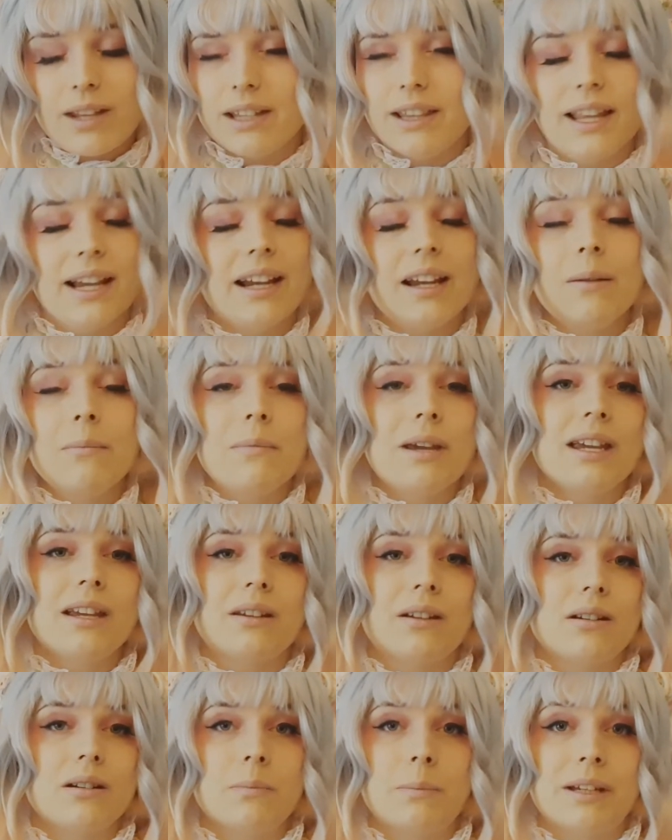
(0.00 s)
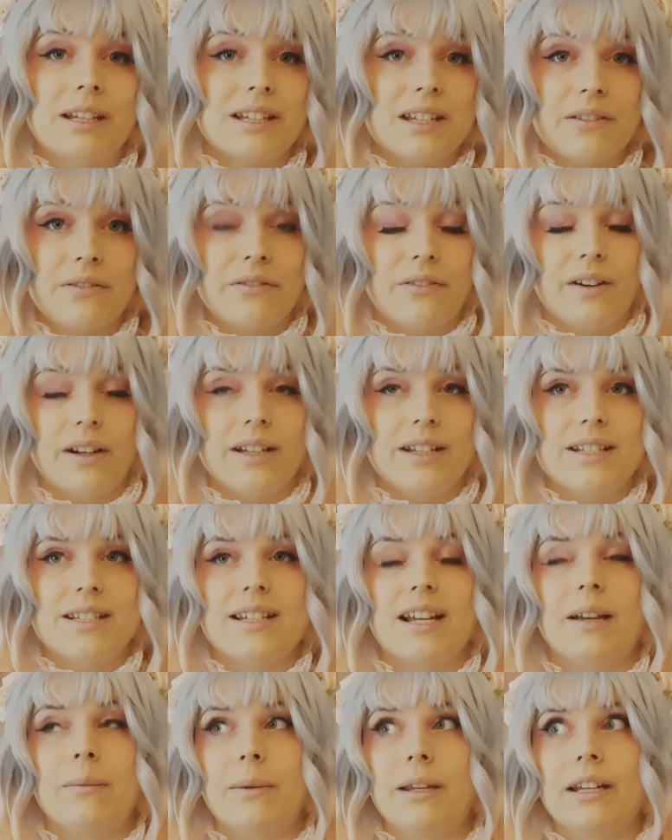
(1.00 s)
that can make a big difference.
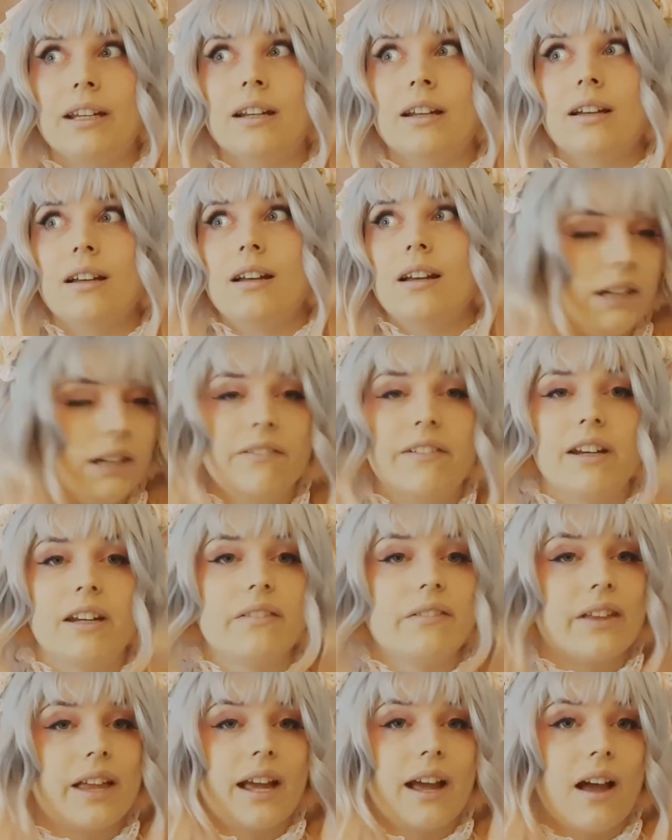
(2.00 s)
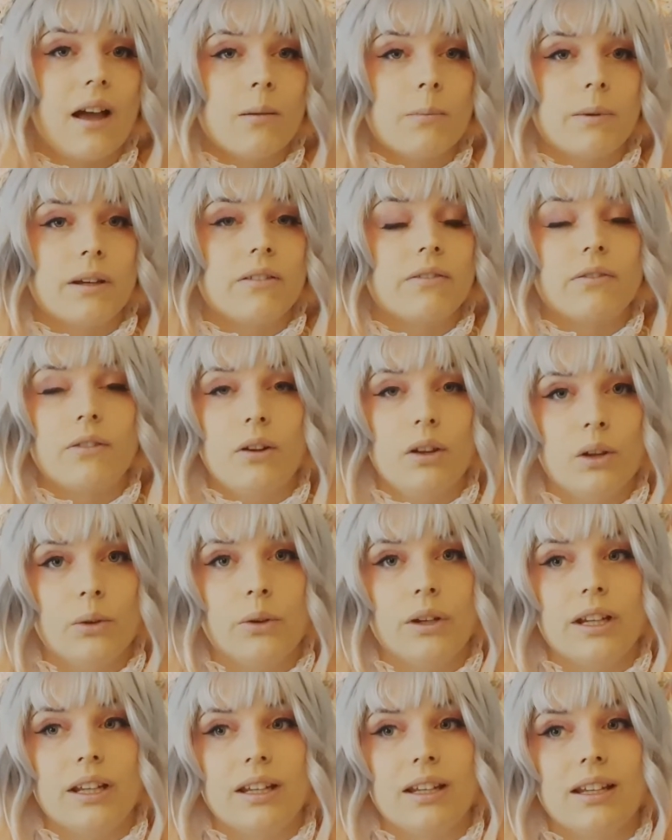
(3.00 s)
I mean, even if they have a big
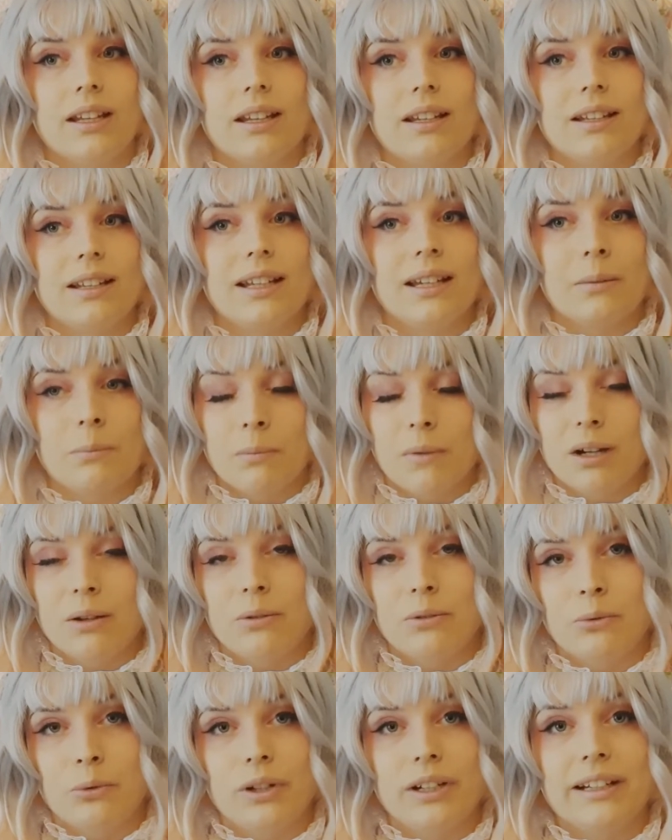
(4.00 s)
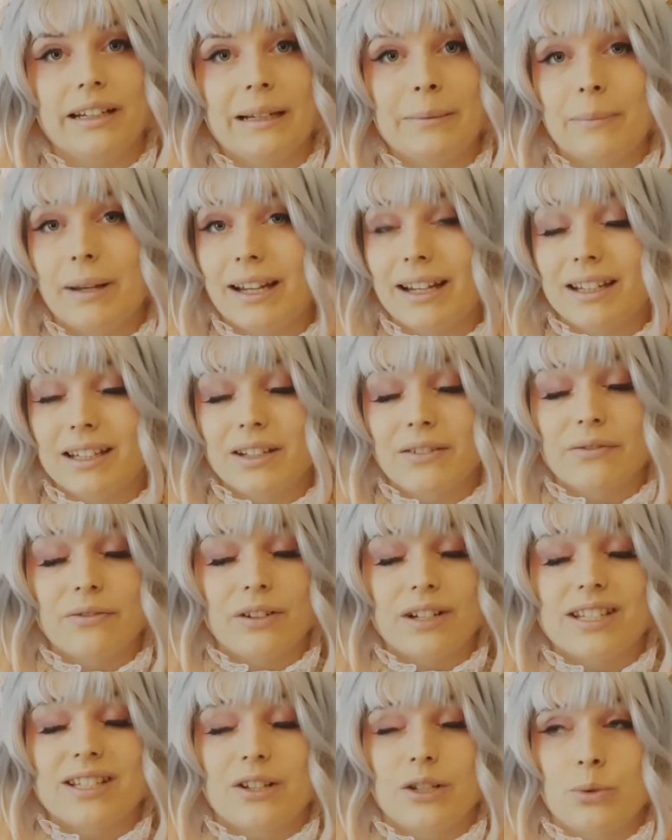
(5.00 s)
following, it might really make a
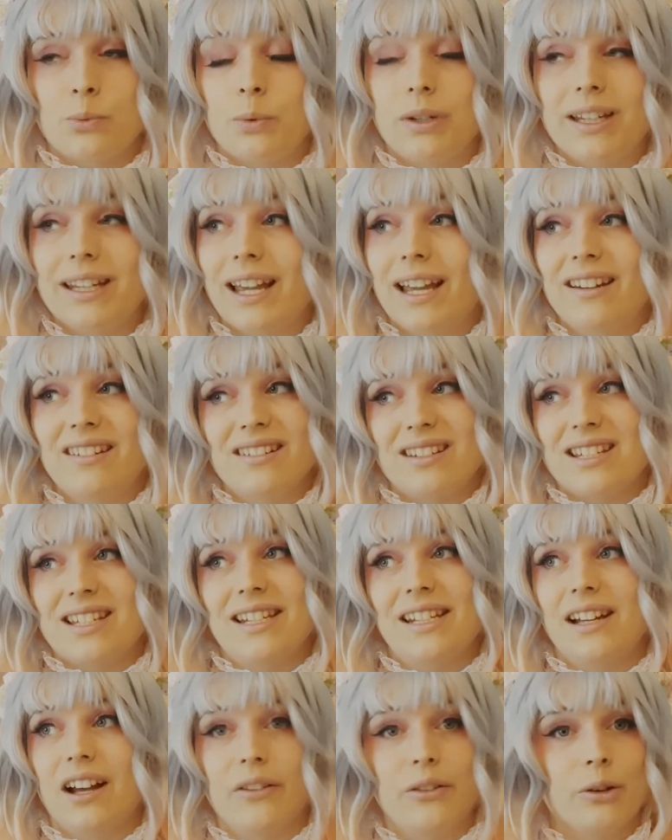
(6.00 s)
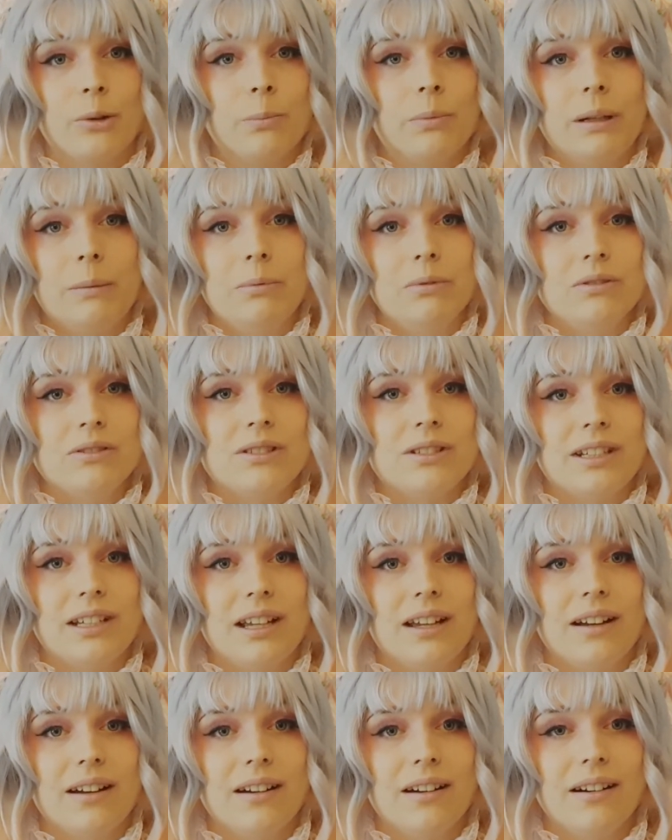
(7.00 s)
difference because we cannot see other people's
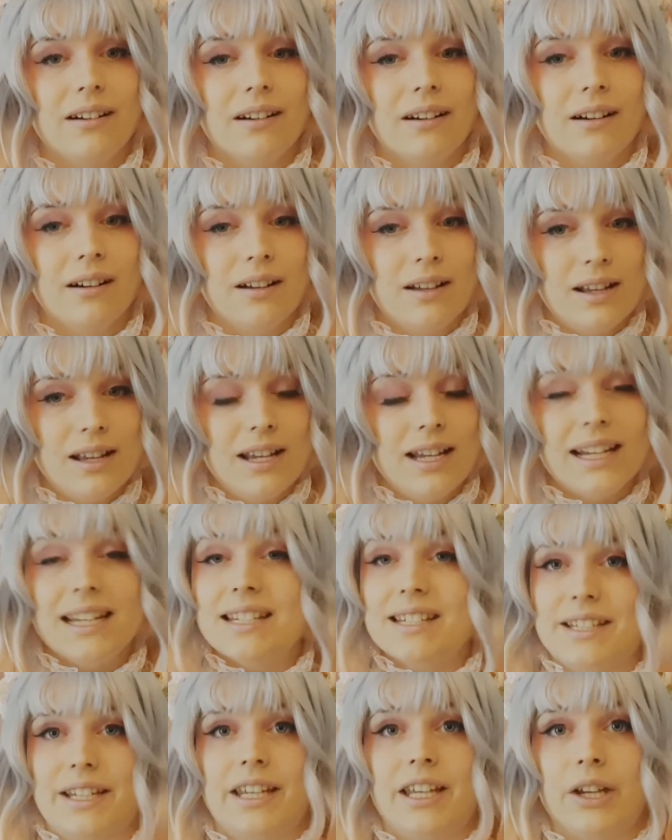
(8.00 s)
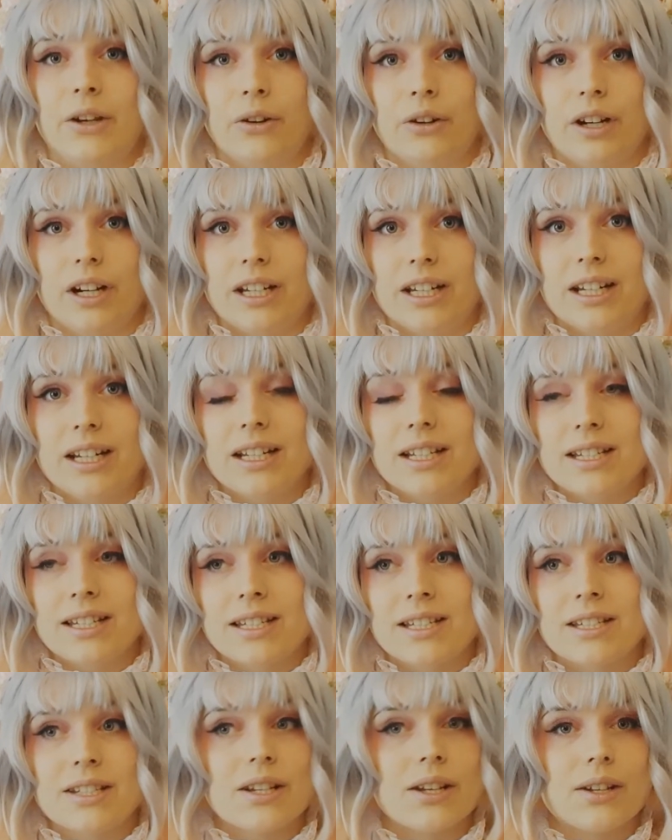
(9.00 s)
uh,
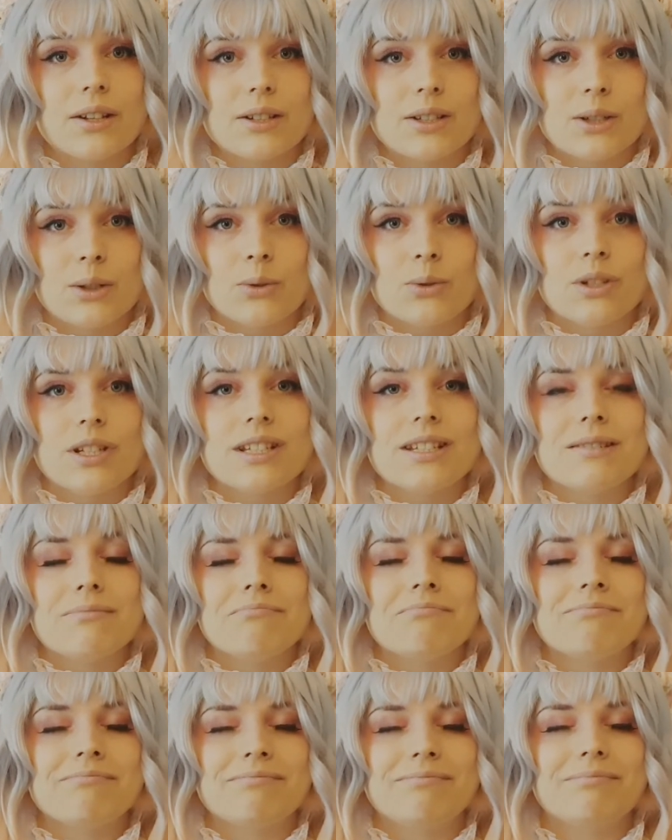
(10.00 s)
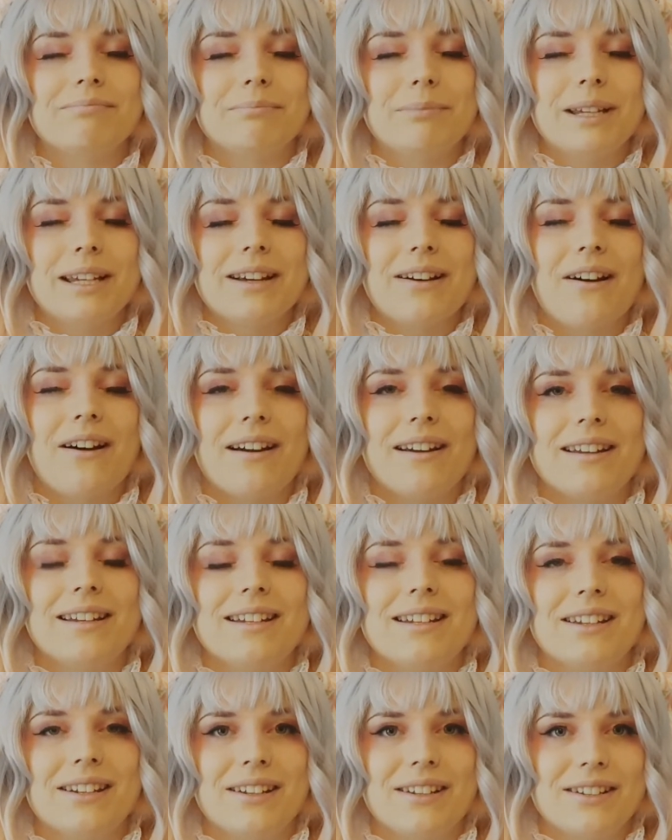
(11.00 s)
insecurities. So just be kind
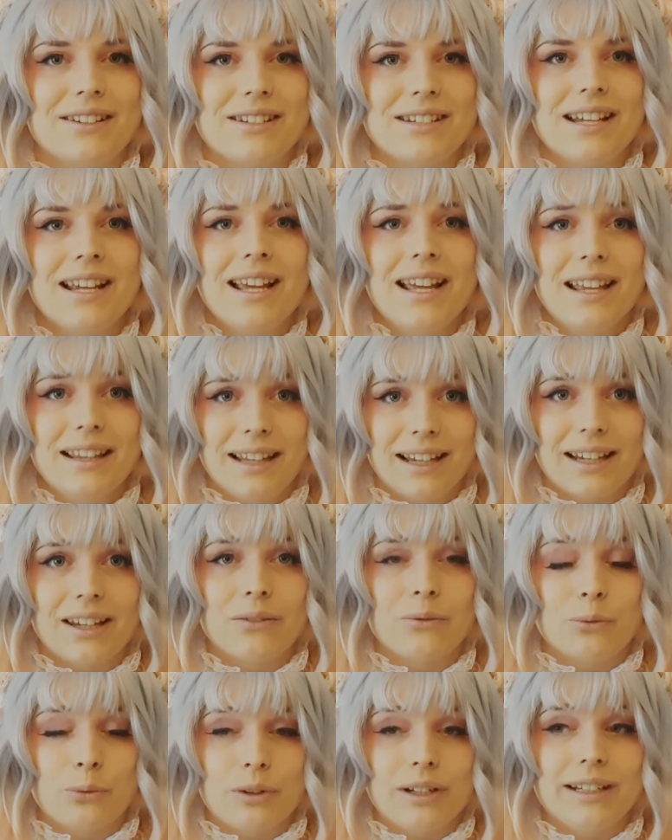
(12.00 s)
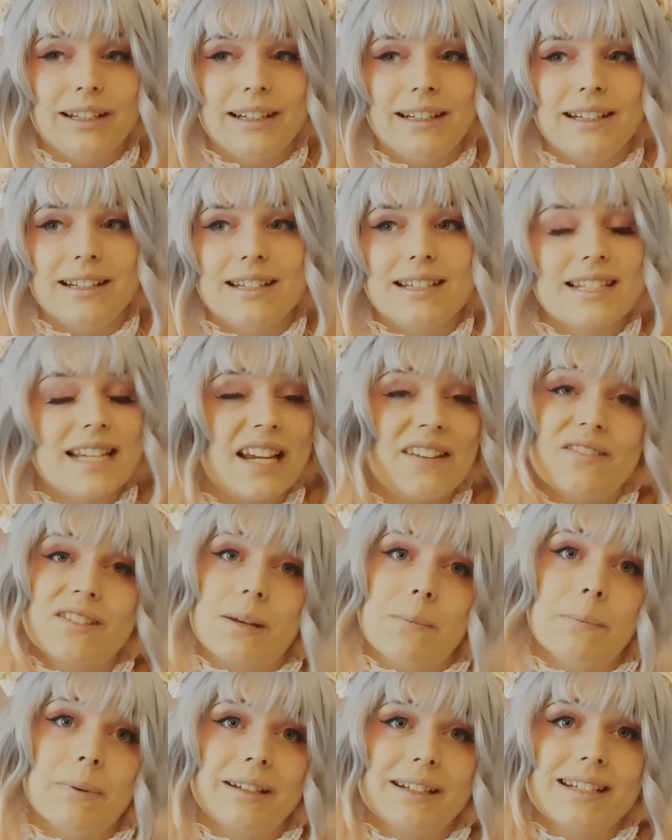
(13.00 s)
because that can really save
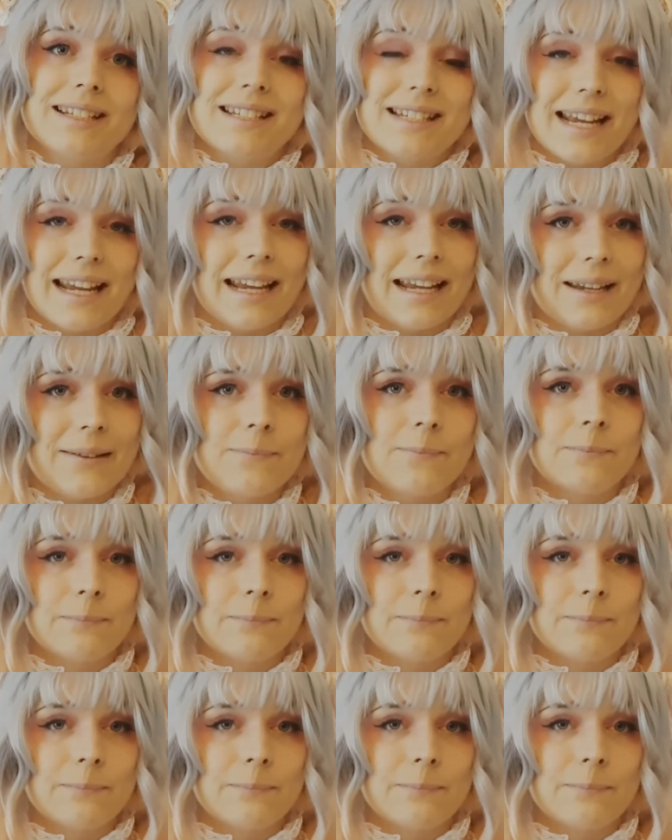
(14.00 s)
somebody's day.